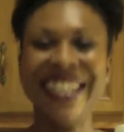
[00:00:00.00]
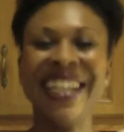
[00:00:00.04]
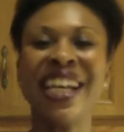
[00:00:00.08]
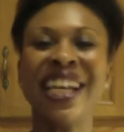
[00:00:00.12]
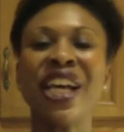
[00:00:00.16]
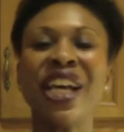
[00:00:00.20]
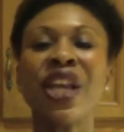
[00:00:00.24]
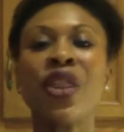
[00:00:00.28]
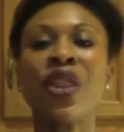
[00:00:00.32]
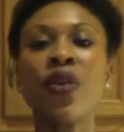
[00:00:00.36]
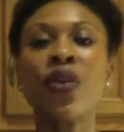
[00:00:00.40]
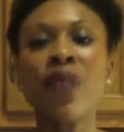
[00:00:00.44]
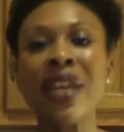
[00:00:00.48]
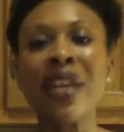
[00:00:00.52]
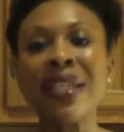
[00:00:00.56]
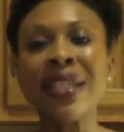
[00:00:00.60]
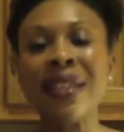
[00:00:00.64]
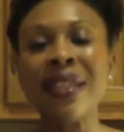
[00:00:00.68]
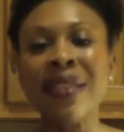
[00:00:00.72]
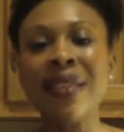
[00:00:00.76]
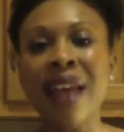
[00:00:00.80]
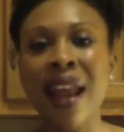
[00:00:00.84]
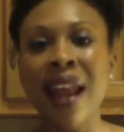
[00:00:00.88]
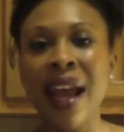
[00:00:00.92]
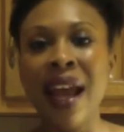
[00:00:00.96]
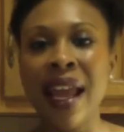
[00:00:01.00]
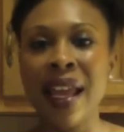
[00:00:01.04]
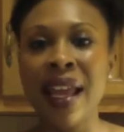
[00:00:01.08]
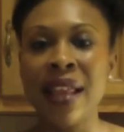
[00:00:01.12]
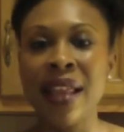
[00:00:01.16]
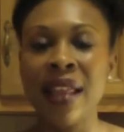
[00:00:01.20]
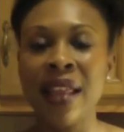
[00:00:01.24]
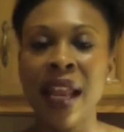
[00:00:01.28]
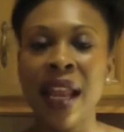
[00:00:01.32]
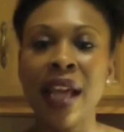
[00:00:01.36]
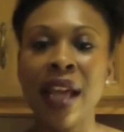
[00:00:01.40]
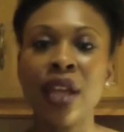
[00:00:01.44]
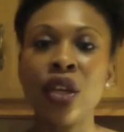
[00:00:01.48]
The reason that
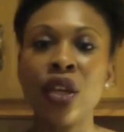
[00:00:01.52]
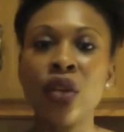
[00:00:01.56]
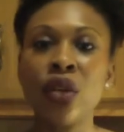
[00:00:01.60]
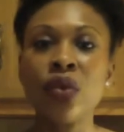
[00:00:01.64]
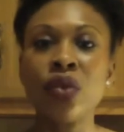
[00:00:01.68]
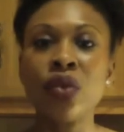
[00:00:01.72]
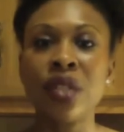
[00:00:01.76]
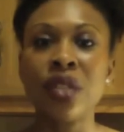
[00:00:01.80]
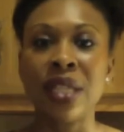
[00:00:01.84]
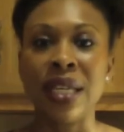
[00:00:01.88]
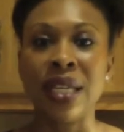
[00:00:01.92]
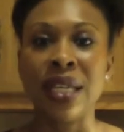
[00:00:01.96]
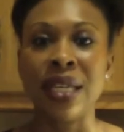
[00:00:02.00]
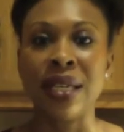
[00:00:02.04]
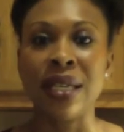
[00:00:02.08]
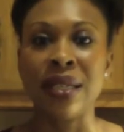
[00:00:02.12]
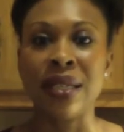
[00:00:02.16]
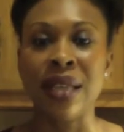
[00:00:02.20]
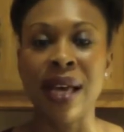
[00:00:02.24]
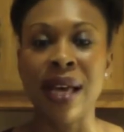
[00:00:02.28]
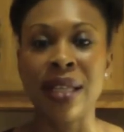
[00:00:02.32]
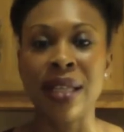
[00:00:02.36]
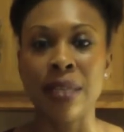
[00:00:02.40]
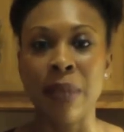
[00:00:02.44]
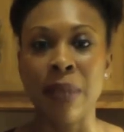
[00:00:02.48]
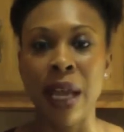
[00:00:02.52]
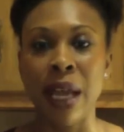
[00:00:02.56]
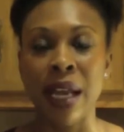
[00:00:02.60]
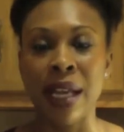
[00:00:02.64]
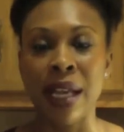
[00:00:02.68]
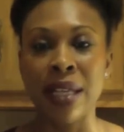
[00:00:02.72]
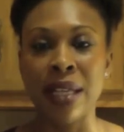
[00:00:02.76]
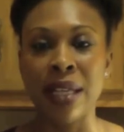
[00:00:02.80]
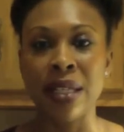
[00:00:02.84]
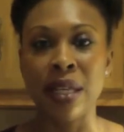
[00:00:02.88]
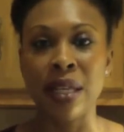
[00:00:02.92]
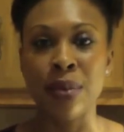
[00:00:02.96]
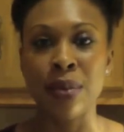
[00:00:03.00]
I use these as
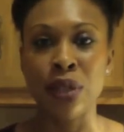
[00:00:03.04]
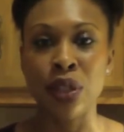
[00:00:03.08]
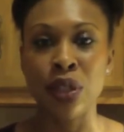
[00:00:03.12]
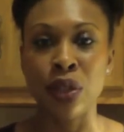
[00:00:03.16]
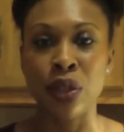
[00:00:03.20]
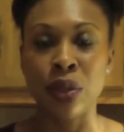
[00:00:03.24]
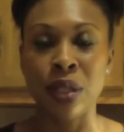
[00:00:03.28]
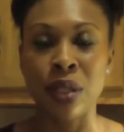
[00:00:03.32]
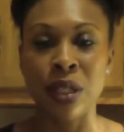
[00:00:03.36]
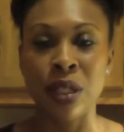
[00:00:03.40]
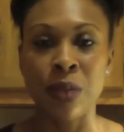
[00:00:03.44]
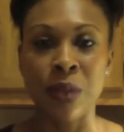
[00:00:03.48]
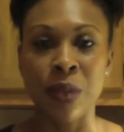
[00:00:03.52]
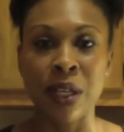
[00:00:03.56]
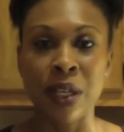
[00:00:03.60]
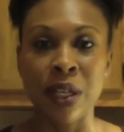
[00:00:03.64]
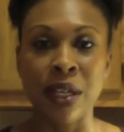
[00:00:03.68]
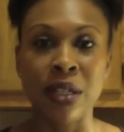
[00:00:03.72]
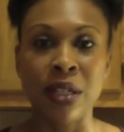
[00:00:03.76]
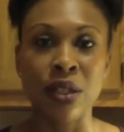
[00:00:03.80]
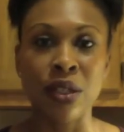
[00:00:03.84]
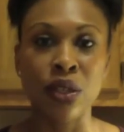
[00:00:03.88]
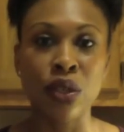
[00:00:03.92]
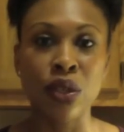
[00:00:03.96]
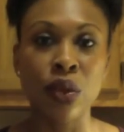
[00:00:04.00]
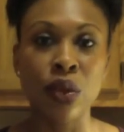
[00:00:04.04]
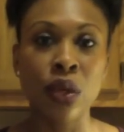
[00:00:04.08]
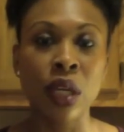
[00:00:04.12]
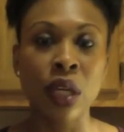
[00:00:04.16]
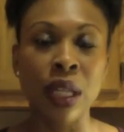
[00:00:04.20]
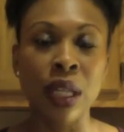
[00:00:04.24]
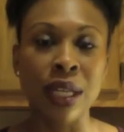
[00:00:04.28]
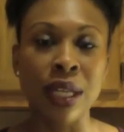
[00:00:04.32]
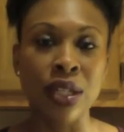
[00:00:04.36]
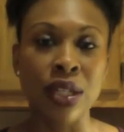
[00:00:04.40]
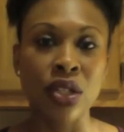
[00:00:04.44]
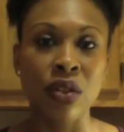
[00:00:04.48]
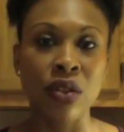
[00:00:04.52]
mayonnaise substitutes is because there's no
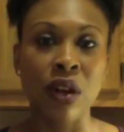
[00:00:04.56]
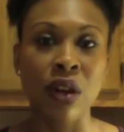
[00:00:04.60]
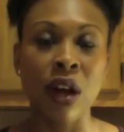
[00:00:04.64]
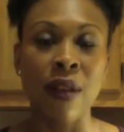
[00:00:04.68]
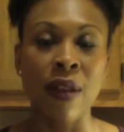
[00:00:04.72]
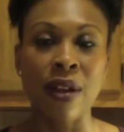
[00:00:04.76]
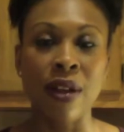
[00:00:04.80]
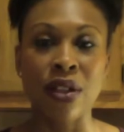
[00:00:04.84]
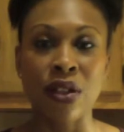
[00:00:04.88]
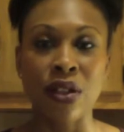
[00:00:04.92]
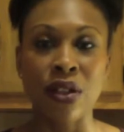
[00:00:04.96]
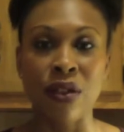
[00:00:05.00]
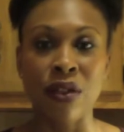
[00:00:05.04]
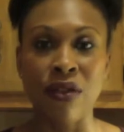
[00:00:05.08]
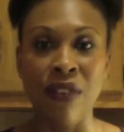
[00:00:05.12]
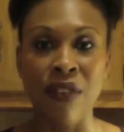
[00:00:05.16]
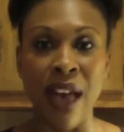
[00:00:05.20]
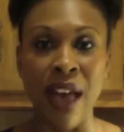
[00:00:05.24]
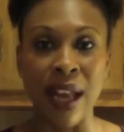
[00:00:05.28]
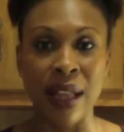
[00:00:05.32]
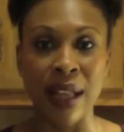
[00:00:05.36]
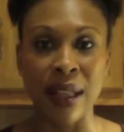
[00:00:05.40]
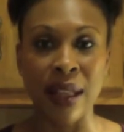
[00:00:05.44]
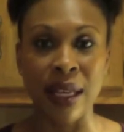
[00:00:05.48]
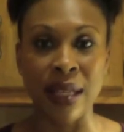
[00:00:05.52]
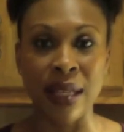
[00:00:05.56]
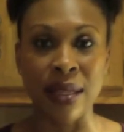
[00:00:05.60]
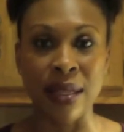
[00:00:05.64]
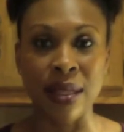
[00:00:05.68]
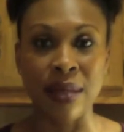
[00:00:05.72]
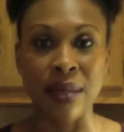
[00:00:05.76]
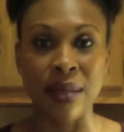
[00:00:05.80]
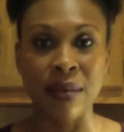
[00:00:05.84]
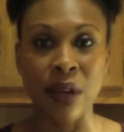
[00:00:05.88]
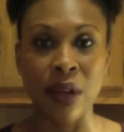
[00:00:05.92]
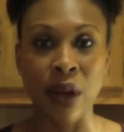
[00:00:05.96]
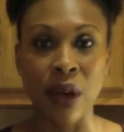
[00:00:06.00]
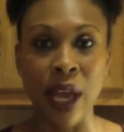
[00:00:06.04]
cholesterol and there's no fat in these,
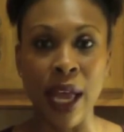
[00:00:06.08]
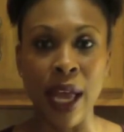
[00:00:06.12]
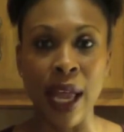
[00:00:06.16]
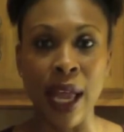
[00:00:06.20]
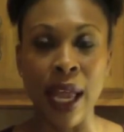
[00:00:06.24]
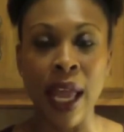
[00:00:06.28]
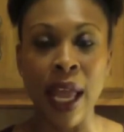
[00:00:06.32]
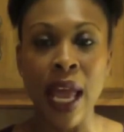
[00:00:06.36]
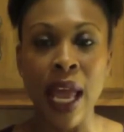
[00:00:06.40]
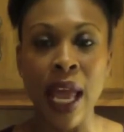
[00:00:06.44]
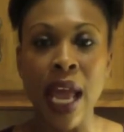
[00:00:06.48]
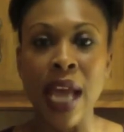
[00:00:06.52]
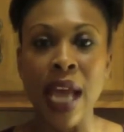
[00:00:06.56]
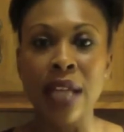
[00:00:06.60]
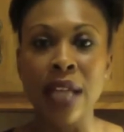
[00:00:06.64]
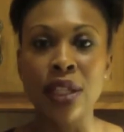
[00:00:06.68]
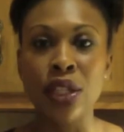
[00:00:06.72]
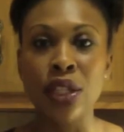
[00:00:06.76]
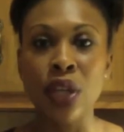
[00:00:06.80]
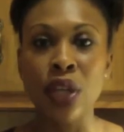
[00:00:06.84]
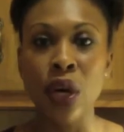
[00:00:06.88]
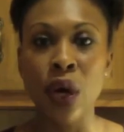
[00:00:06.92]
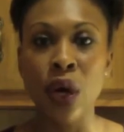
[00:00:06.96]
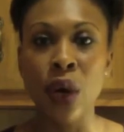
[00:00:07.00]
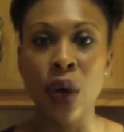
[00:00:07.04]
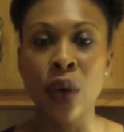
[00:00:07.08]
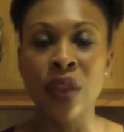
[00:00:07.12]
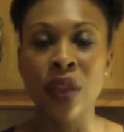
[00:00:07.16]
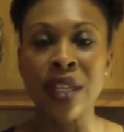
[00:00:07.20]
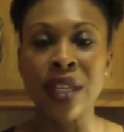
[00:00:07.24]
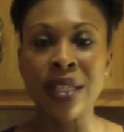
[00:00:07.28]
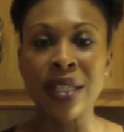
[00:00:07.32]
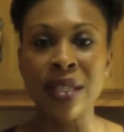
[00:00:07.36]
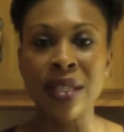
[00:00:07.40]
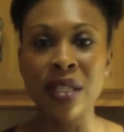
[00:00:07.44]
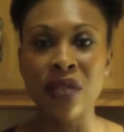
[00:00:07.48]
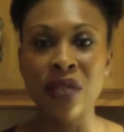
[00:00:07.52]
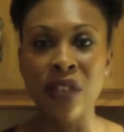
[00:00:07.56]
okay? And so
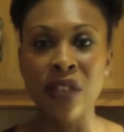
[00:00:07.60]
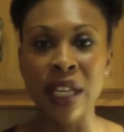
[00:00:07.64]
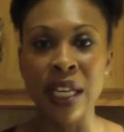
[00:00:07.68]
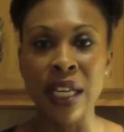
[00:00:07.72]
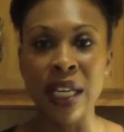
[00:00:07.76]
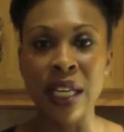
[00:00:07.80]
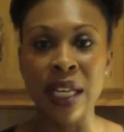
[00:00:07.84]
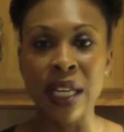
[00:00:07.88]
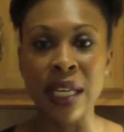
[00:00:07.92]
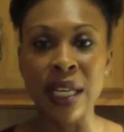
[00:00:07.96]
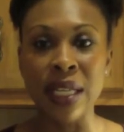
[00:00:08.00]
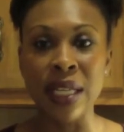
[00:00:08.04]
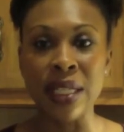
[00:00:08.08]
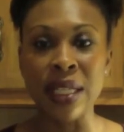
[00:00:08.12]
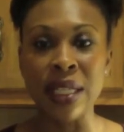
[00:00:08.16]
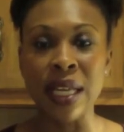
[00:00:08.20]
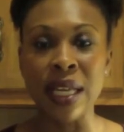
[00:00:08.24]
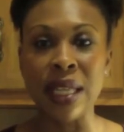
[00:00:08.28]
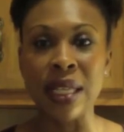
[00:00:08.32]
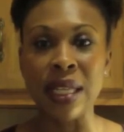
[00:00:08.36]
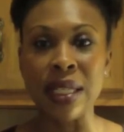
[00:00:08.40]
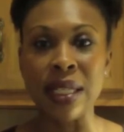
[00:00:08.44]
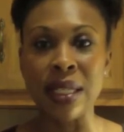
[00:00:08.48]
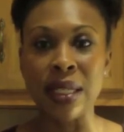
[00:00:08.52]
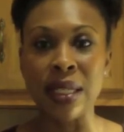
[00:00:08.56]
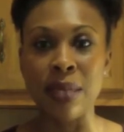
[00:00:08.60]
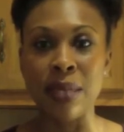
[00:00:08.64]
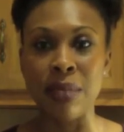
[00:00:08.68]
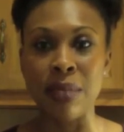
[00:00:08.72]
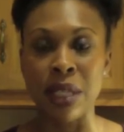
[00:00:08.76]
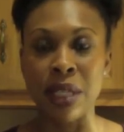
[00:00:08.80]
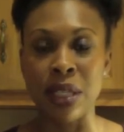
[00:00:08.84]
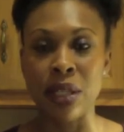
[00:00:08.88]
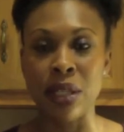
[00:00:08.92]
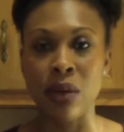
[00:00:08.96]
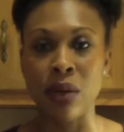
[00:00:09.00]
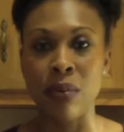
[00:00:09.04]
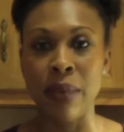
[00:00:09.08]
this is Veganese and this is
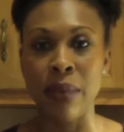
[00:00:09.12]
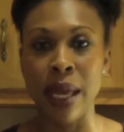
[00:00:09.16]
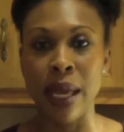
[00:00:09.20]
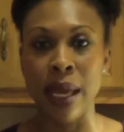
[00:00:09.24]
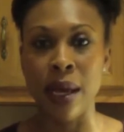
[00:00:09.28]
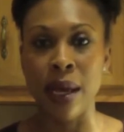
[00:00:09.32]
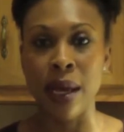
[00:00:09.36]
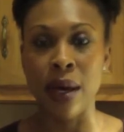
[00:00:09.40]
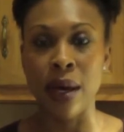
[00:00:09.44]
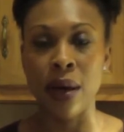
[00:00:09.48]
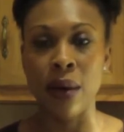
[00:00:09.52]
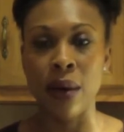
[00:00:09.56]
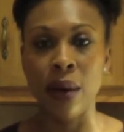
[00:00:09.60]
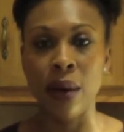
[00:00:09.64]
miso mayo.